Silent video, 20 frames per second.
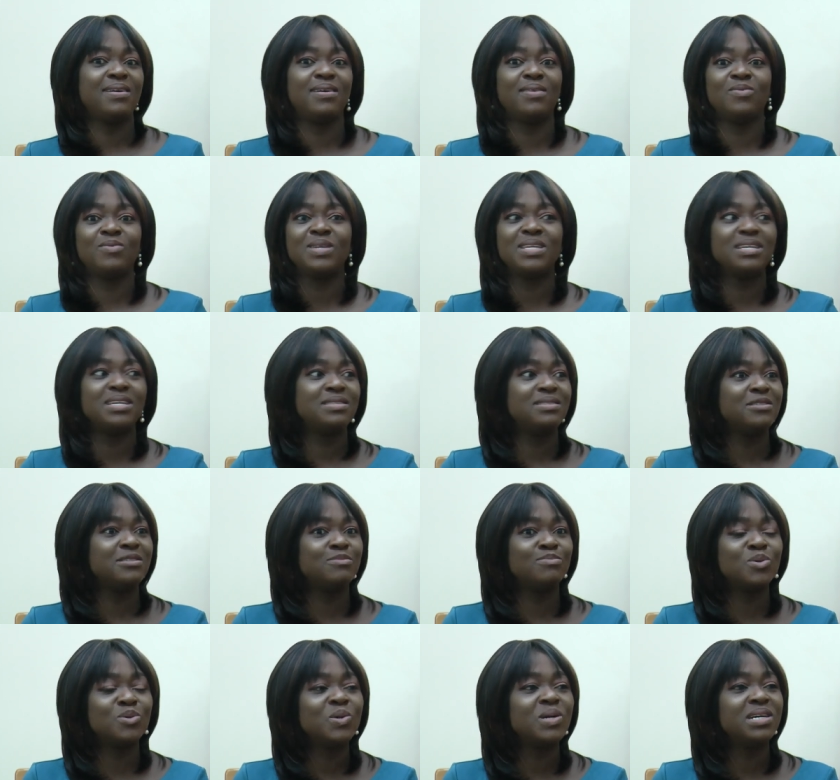whether it is
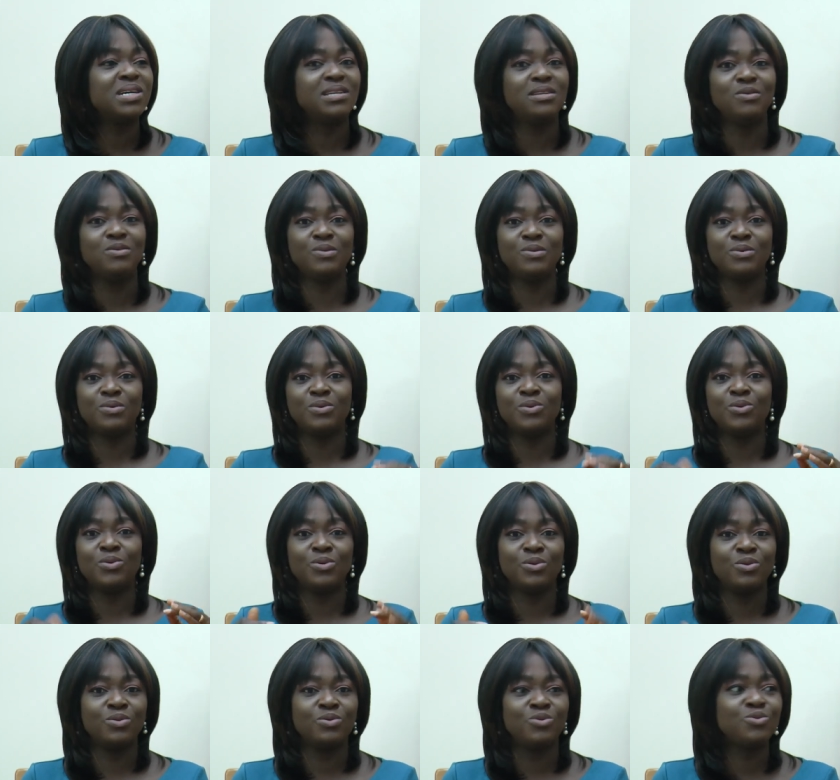Moghalu
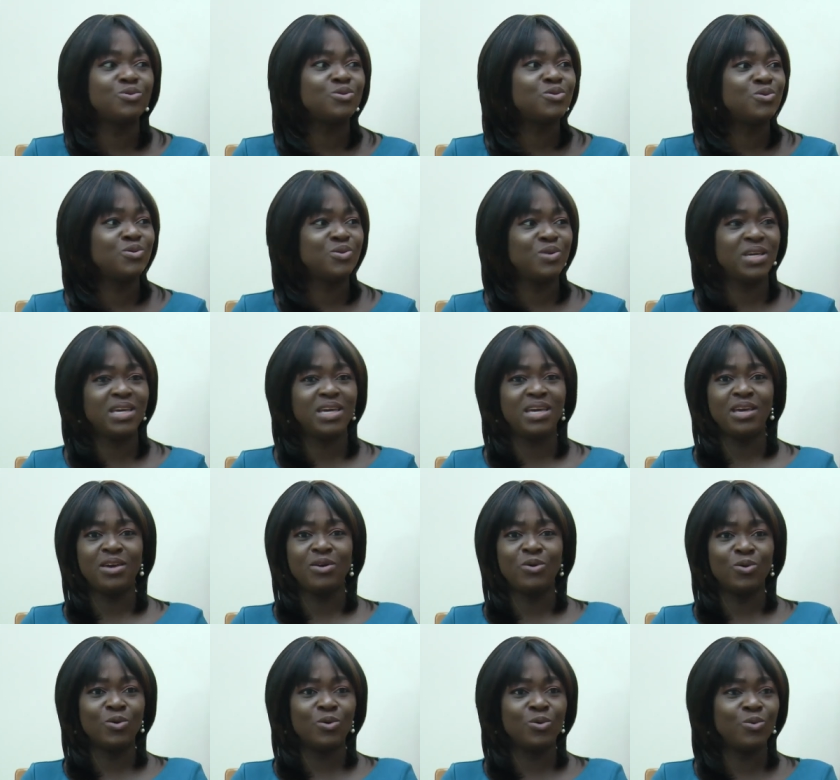or Durotoye
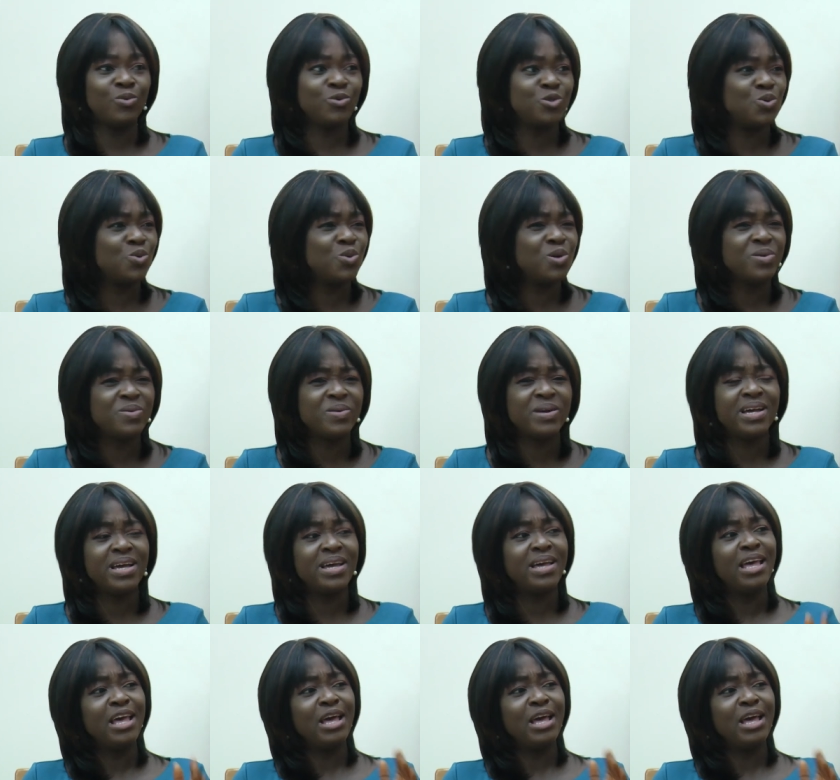or Sowore,